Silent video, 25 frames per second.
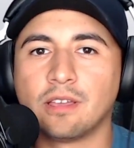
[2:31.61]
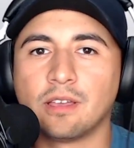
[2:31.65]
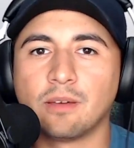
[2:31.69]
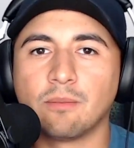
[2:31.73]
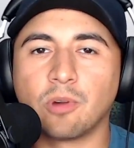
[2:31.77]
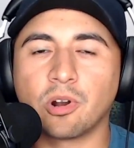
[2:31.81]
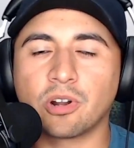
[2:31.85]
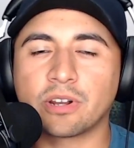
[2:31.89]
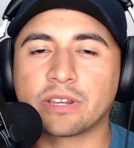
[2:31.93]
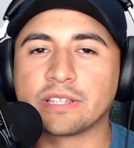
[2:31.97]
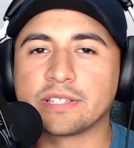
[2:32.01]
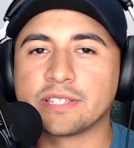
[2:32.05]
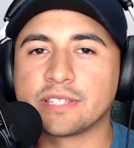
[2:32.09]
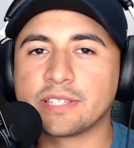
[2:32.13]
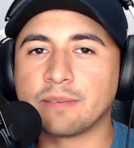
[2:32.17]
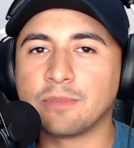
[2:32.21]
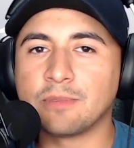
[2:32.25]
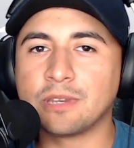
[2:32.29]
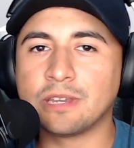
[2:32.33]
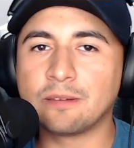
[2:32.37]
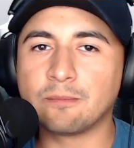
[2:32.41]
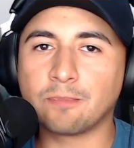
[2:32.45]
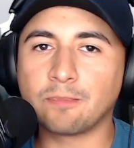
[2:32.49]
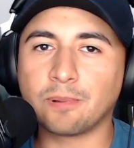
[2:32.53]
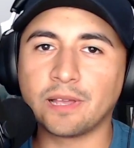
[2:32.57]
Marcus
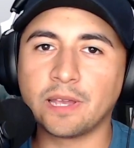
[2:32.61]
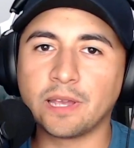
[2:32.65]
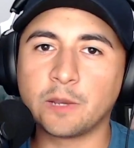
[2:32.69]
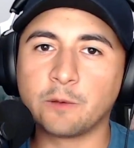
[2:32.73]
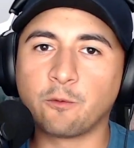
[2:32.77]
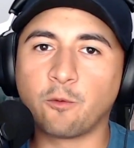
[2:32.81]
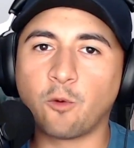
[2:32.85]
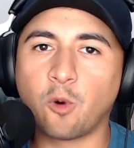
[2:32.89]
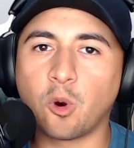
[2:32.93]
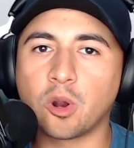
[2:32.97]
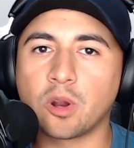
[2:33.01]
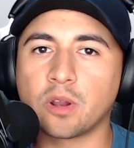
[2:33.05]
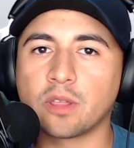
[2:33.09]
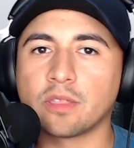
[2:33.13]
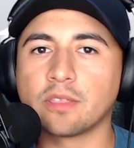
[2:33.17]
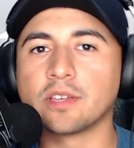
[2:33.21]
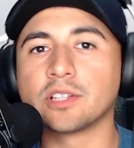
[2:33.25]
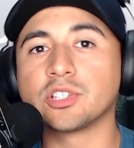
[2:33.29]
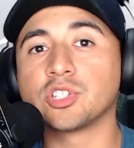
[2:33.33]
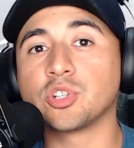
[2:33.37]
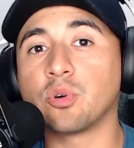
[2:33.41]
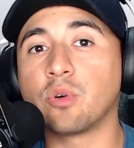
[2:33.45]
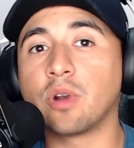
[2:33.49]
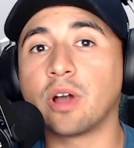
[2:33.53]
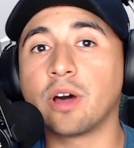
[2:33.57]
Semien played for the
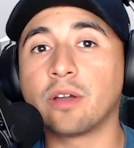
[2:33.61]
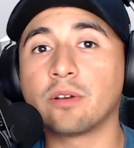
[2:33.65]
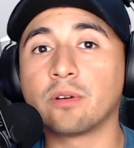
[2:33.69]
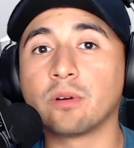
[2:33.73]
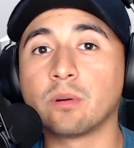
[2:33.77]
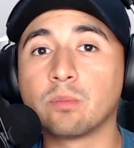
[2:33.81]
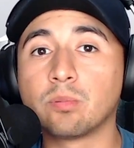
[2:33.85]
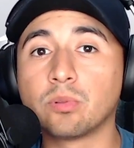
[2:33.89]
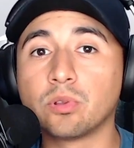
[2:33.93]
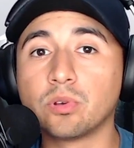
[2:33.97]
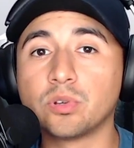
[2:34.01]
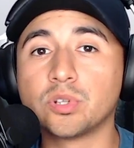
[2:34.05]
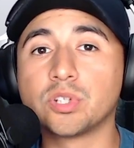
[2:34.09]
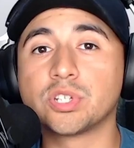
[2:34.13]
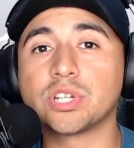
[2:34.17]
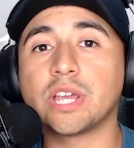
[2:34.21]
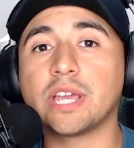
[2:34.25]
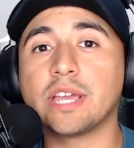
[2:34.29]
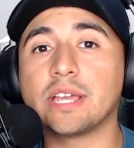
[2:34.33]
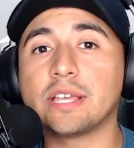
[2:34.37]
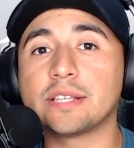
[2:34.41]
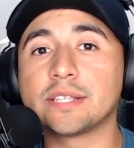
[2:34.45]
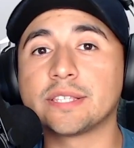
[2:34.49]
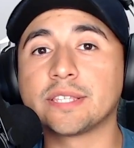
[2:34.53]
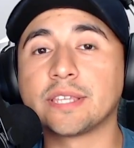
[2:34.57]
Toronto Blue
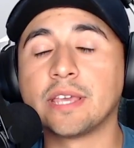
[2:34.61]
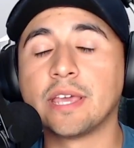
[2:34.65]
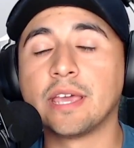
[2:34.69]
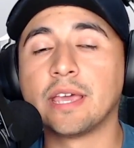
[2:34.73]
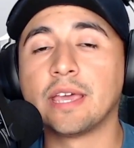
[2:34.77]
Jays.